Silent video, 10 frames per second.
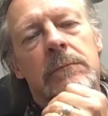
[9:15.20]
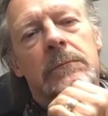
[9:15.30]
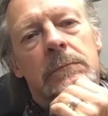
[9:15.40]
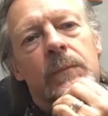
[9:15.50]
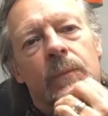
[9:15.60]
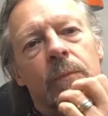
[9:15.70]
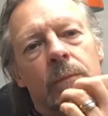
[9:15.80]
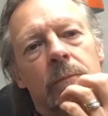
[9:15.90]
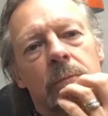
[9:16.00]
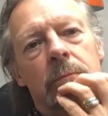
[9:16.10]
and
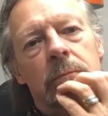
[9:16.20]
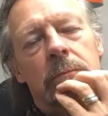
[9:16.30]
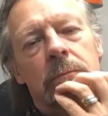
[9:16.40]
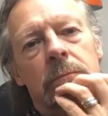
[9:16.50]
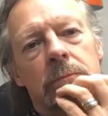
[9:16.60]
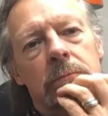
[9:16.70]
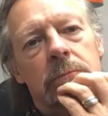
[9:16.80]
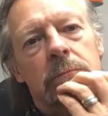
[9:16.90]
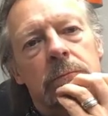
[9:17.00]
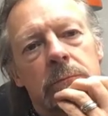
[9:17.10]
learn them in
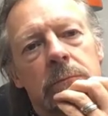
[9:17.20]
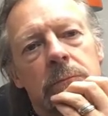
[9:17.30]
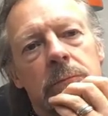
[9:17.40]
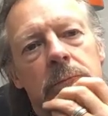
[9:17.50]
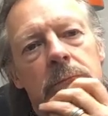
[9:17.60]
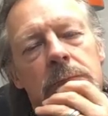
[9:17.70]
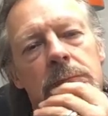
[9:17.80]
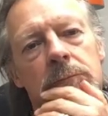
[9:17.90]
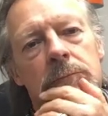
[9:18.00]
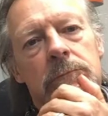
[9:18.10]
5ths, and you learn that
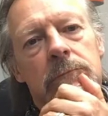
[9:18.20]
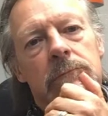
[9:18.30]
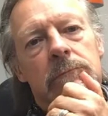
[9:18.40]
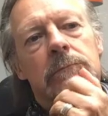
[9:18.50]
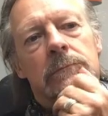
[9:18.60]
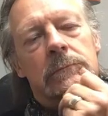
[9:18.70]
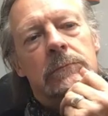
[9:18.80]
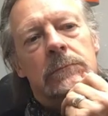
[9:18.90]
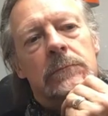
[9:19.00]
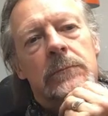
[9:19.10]
poem,
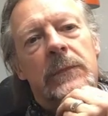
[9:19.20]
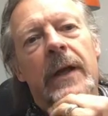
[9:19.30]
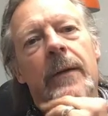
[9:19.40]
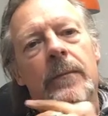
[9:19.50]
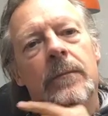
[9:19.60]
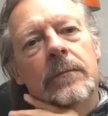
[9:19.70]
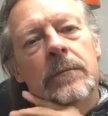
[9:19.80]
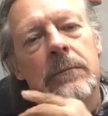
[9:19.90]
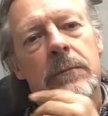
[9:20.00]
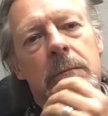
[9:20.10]
it becomes very
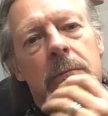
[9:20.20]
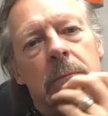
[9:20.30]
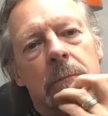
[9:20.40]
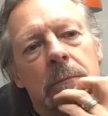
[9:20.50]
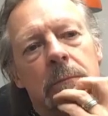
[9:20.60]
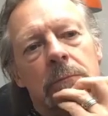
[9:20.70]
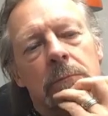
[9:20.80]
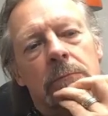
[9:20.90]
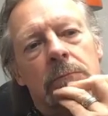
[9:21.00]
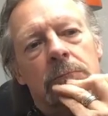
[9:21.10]
easy to slot them in
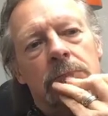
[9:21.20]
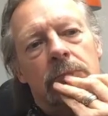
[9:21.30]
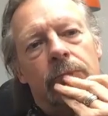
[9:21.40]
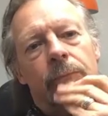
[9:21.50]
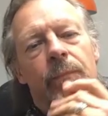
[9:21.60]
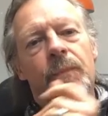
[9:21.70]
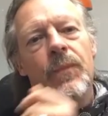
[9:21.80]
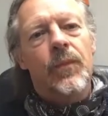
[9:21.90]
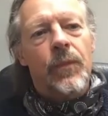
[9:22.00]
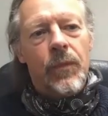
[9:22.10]
together and to
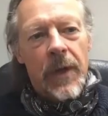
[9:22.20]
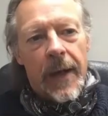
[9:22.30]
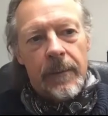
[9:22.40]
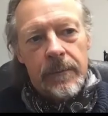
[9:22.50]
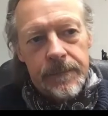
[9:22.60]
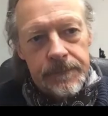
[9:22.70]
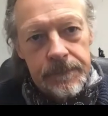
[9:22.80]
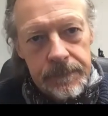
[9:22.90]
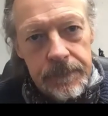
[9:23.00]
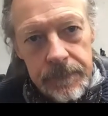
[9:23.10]
start
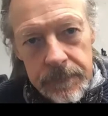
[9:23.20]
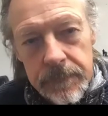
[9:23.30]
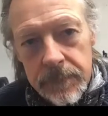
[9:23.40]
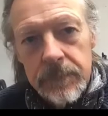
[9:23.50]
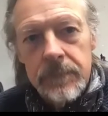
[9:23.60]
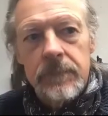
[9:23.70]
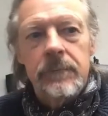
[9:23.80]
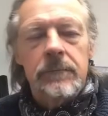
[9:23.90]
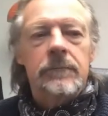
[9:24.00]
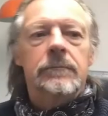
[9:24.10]
memorizing what sharps
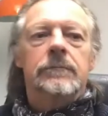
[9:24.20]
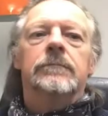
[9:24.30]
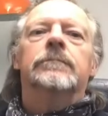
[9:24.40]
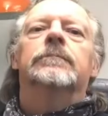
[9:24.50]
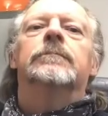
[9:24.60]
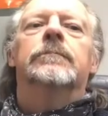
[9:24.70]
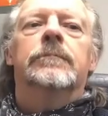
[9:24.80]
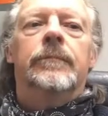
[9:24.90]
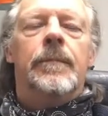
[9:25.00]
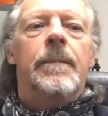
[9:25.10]
go
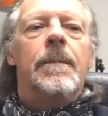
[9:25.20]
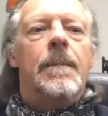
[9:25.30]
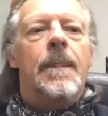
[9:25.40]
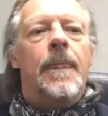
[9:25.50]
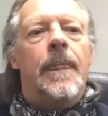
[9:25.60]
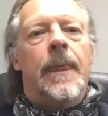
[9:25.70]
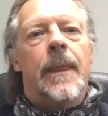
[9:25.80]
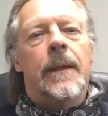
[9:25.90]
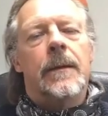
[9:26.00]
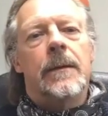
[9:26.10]
with what.
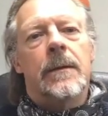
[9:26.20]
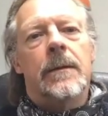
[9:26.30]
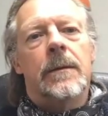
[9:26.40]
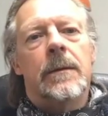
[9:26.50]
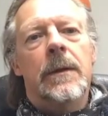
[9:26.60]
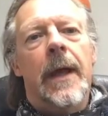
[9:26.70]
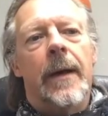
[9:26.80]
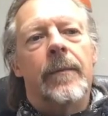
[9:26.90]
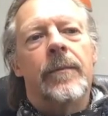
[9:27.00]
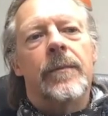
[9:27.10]
Yeah.
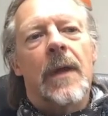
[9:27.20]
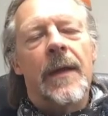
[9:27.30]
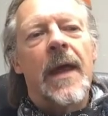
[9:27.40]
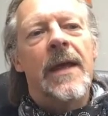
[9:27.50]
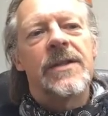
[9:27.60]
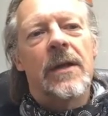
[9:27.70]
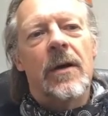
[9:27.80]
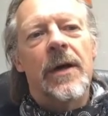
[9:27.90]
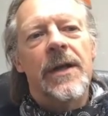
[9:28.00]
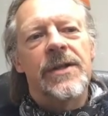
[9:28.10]
Now that is a
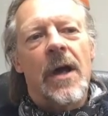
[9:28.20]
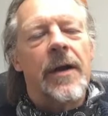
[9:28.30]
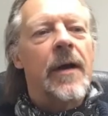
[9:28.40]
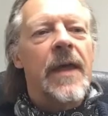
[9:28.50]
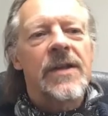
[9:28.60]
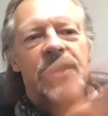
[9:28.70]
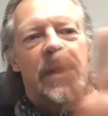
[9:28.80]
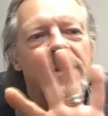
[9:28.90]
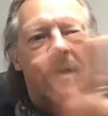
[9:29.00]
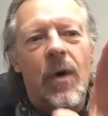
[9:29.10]
lot easier. I know that
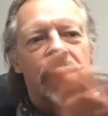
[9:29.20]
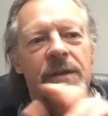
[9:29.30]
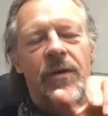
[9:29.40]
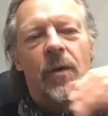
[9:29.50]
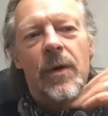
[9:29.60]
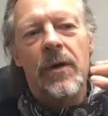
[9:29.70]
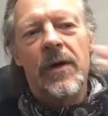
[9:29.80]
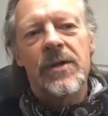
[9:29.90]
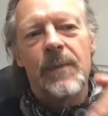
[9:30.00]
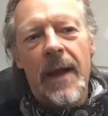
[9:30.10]
sounds quite difficult when you're
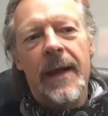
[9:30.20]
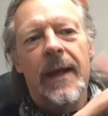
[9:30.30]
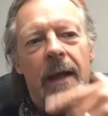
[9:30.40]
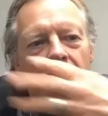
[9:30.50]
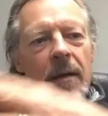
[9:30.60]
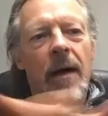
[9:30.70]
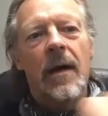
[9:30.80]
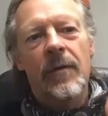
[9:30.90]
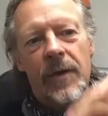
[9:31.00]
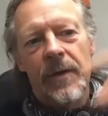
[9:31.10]
explaining it
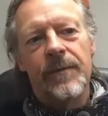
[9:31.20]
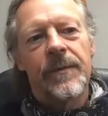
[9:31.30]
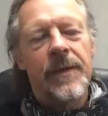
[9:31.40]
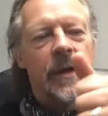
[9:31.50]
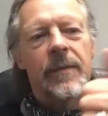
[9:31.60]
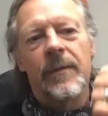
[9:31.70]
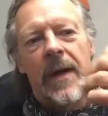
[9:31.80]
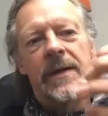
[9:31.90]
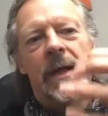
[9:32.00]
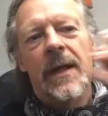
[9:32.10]
over the thing,
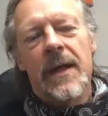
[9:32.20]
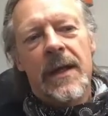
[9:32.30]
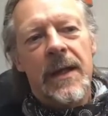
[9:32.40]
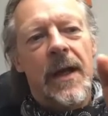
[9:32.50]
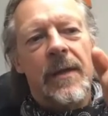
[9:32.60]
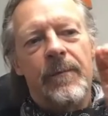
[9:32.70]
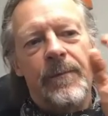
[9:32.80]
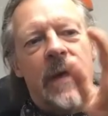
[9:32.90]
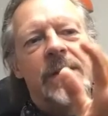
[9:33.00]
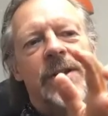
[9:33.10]
but
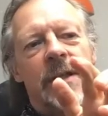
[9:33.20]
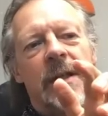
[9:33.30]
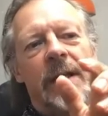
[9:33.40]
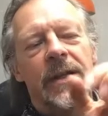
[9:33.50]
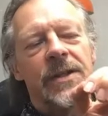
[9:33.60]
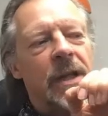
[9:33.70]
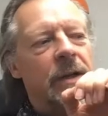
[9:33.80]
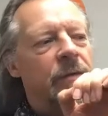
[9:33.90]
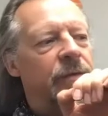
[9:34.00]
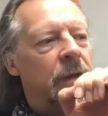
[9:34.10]
basically, instead
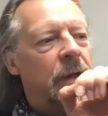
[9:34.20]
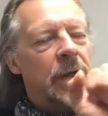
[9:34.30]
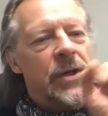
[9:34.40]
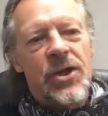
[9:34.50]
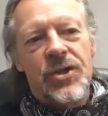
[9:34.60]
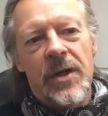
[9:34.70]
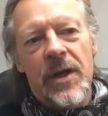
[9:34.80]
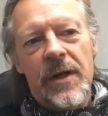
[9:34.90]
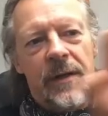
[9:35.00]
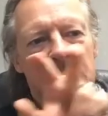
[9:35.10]
of just
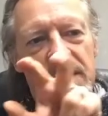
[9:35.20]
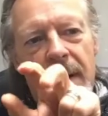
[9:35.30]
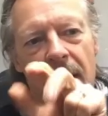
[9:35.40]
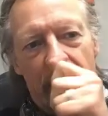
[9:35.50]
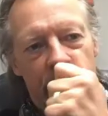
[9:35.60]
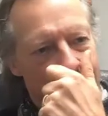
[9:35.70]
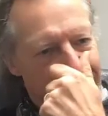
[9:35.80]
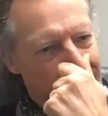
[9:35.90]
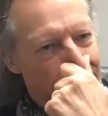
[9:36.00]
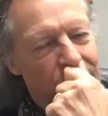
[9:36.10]
learning things parrot
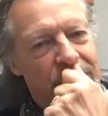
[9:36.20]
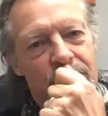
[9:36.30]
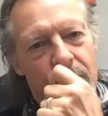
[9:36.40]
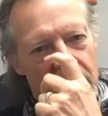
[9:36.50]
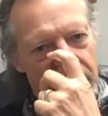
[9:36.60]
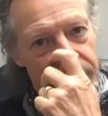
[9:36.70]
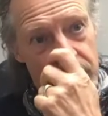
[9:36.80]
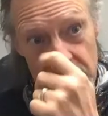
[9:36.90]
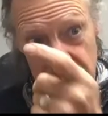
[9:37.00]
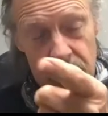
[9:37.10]
fashion, which is
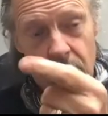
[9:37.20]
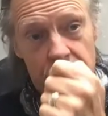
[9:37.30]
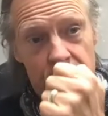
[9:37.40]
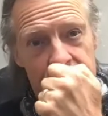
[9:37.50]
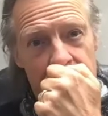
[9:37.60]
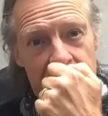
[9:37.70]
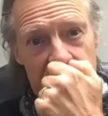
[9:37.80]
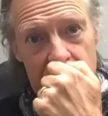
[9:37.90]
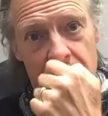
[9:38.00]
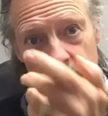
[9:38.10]
what you were
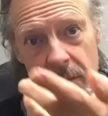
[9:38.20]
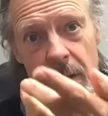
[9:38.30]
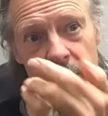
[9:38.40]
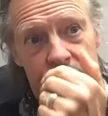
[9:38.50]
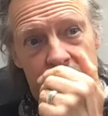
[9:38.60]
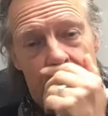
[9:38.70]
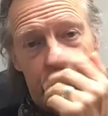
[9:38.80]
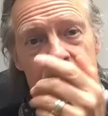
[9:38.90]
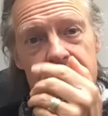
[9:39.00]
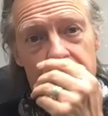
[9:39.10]
saying when you learned scale,
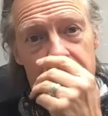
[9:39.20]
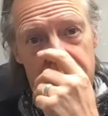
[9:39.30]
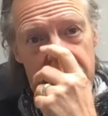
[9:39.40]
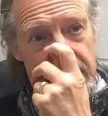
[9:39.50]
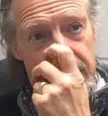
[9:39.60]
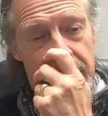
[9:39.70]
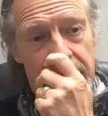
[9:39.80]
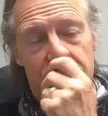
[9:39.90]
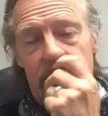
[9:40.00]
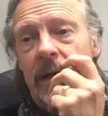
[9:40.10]
that's what you did, and
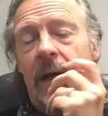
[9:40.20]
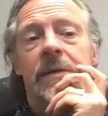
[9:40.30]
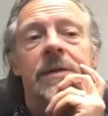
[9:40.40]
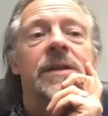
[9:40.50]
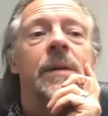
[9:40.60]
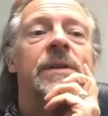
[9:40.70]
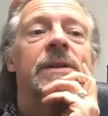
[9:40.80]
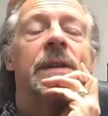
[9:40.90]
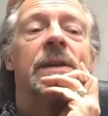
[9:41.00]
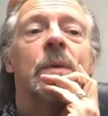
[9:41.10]
to some
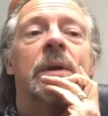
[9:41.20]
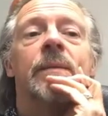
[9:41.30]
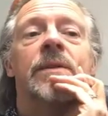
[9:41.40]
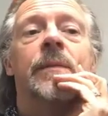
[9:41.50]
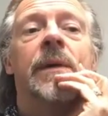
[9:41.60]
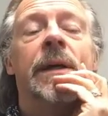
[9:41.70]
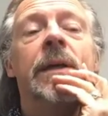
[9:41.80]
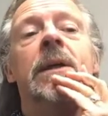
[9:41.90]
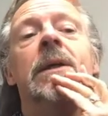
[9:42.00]
extent that's what happened to me.